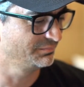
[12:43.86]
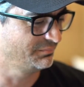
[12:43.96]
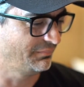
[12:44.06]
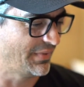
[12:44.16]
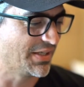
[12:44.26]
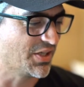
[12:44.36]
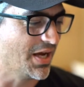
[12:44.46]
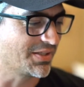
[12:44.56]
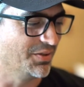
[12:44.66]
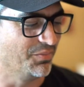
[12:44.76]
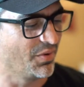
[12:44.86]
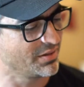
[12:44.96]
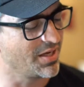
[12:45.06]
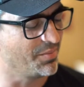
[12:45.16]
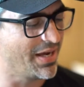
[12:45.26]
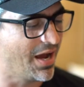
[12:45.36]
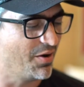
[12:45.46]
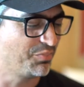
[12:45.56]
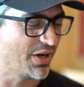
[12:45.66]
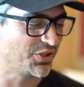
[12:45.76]
That's awesome. Tell me how
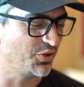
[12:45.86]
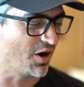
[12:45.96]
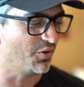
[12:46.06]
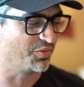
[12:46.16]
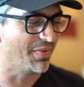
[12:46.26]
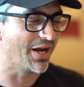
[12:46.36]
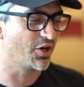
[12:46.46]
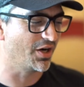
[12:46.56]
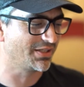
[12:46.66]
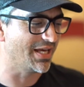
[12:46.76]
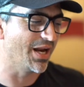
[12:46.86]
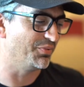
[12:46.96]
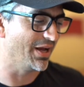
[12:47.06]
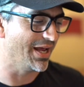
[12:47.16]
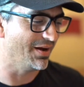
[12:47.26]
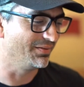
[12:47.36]
impressed you are with my current setup right now.